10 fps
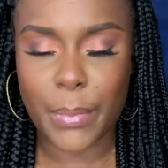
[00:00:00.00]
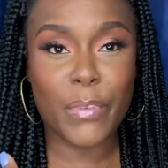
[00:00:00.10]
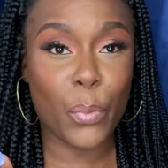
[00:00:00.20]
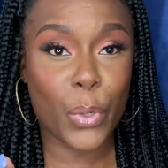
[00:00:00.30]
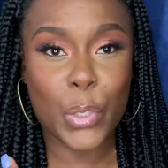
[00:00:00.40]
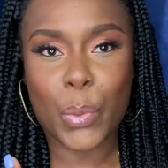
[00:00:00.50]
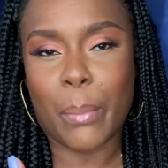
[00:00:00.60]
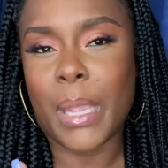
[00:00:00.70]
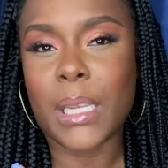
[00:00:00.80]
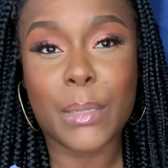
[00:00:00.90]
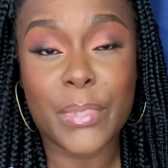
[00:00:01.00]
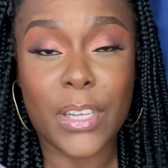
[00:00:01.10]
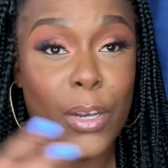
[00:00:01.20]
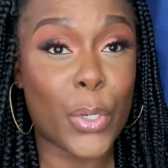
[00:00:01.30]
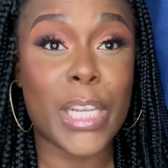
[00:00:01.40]
If you're wondering why my lips
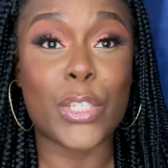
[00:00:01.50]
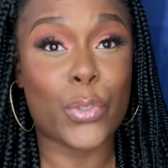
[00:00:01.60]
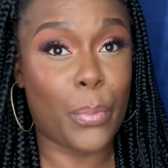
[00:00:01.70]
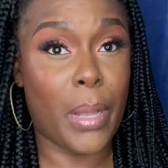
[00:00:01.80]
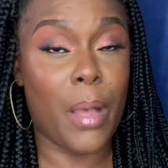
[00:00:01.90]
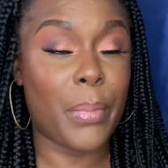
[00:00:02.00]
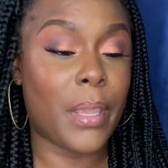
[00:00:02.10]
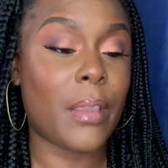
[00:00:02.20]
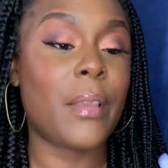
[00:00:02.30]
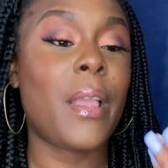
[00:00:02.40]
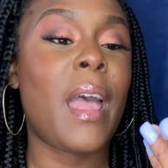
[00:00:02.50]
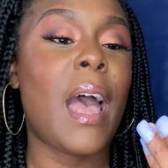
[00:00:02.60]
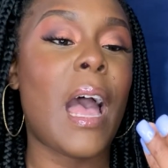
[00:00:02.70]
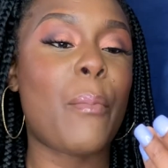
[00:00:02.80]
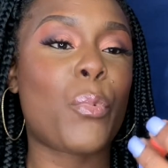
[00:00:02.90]
are looking so popping,
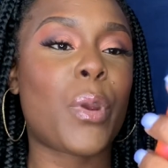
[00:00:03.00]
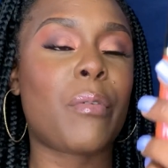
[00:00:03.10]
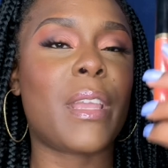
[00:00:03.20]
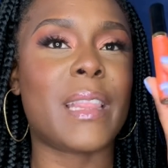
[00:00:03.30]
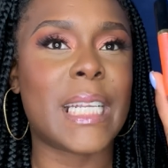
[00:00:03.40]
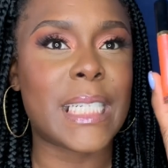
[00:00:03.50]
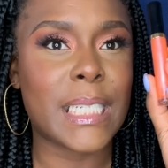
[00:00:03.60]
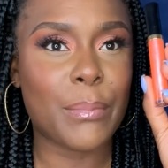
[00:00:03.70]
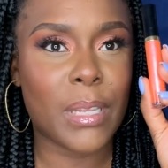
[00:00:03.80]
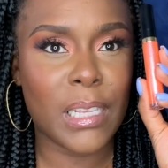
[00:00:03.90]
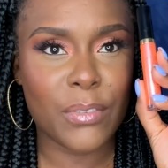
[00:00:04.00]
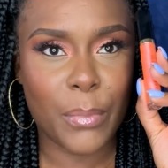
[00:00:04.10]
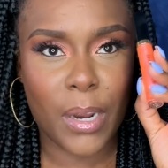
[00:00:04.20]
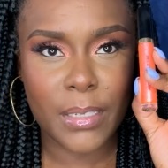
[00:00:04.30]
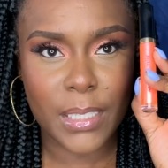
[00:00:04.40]
I'm wearing this lip gloss
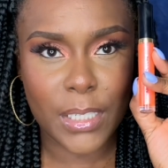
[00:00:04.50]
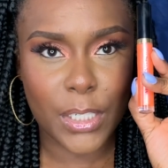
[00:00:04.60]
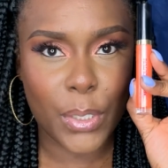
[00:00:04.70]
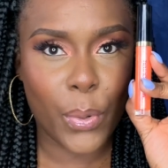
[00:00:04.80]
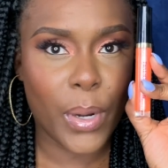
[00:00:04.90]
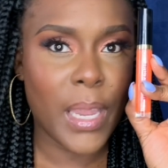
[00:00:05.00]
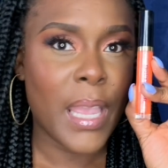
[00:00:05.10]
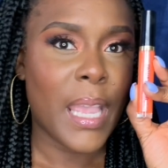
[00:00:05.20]
from Artist Couture.